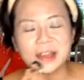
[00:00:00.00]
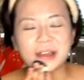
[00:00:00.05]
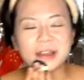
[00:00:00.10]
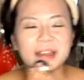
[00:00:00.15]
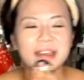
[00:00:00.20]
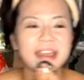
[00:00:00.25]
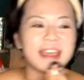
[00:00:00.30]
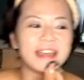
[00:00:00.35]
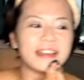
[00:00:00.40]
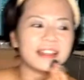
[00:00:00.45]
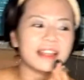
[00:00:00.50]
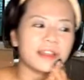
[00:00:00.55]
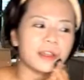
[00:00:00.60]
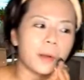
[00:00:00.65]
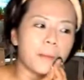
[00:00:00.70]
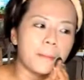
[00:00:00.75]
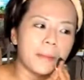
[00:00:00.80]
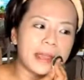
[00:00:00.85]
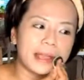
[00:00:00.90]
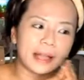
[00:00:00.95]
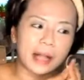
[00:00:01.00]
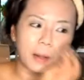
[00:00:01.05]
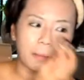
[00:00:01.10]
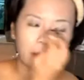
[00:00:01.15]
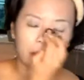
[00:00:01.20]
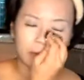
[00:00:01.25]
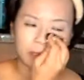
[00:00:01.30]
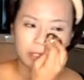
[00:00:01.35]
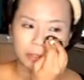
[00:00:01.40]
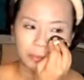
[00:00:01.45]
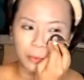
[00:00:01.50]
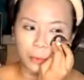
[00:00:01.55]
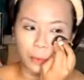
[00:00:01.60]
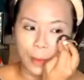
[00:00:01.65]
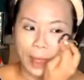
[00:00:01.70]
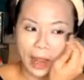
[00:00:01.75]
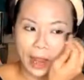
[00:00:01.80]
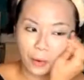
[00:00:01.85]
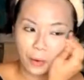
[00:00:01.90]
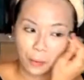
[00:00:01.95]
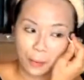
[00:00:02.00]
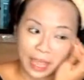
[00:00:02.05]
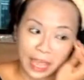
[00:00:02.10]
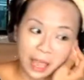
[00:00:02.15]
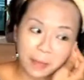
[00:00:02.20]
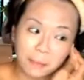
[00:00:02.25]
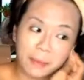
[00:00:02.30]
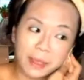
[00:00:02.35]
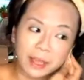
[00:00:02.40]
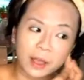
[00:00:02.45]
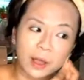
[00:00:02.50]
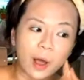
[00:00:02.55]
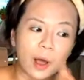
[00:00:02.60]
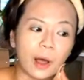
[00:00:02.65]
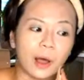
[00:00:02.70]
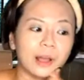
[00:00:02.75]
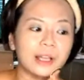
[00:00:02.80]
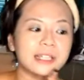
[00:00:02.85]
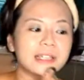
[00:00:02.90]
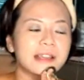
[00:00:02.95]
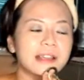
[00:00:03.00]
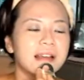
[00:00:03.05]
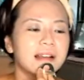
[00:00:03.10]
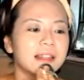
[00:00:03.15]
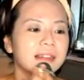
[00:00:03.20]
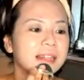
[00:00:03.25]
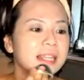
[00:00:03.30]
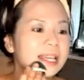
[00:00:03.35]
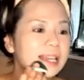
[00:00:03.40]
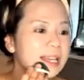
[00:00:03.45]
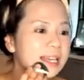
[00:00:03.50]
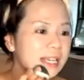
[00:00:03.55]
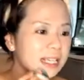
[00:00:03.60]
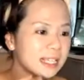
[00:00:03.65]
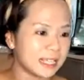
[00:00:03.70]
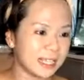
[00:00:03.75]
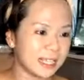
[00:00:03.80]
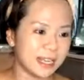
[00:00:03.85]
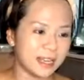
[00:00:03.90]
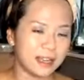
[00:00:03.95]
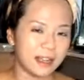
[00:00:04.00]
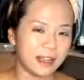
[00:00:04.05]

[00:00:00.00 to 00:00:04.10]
okay, that your makeup will also wear away, because this